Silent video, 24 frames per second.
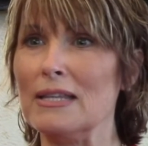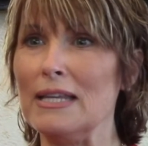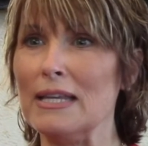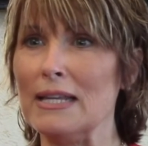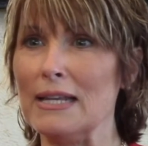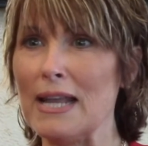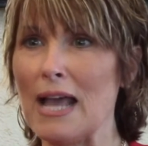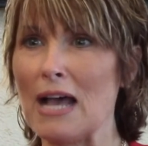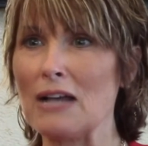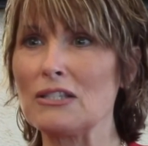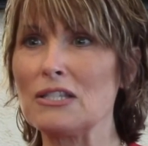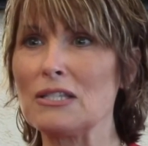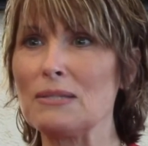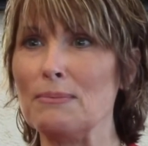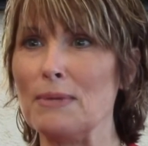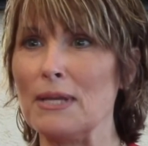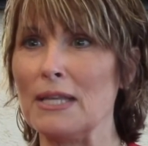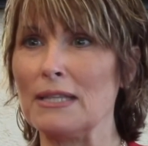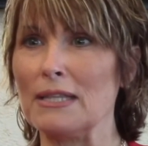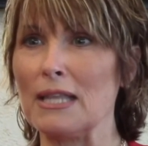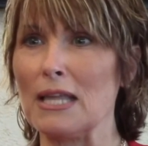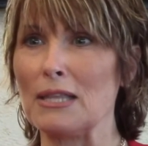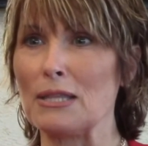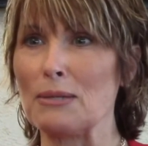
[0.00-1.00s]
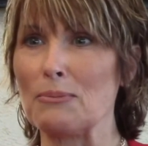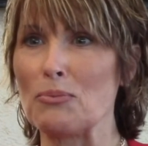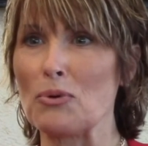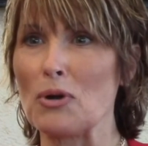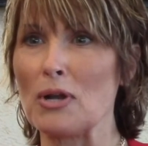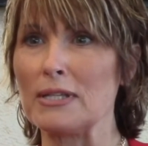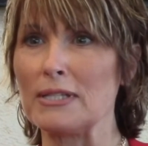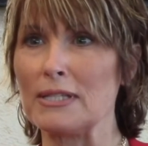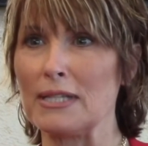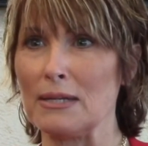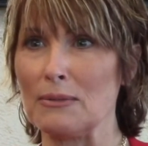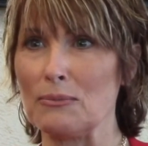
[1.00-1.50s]
the announcement that the
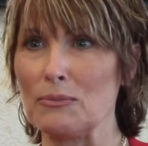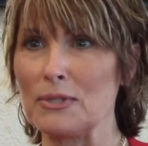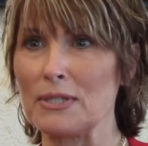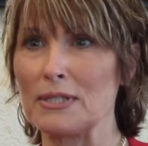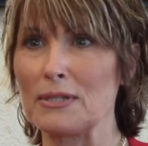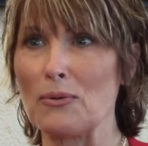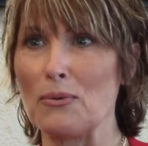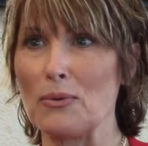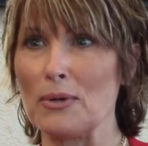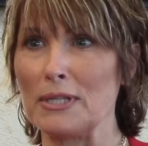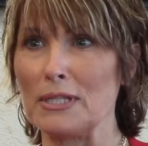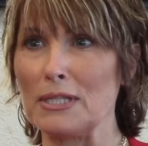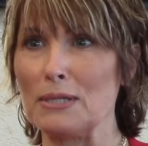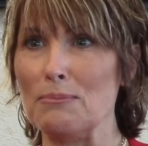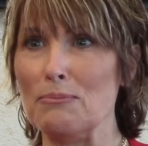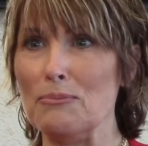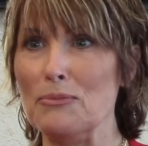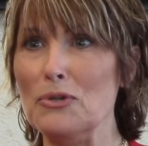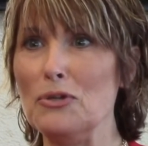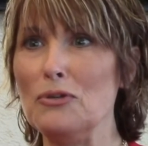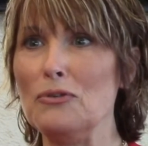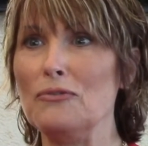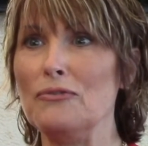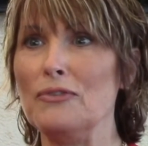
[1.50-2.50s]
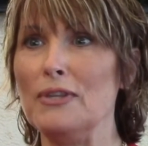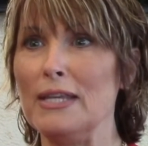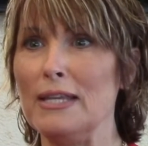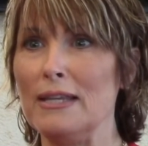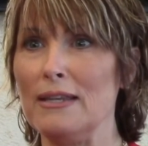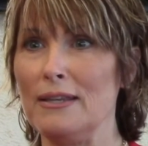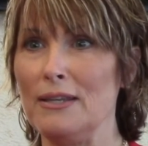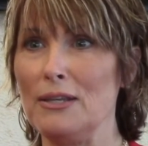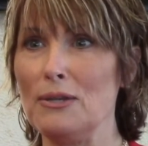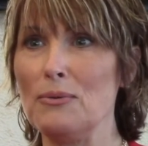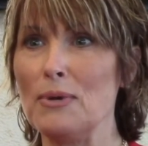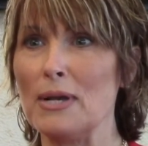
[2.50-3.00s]
president was going to move the
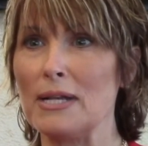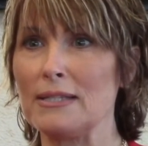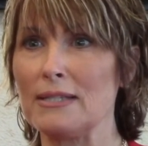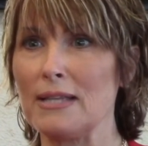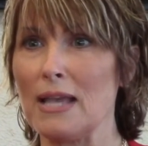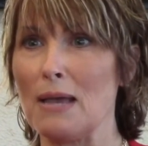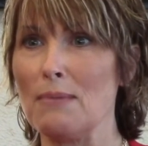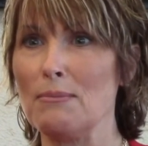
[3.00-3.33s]
U.S.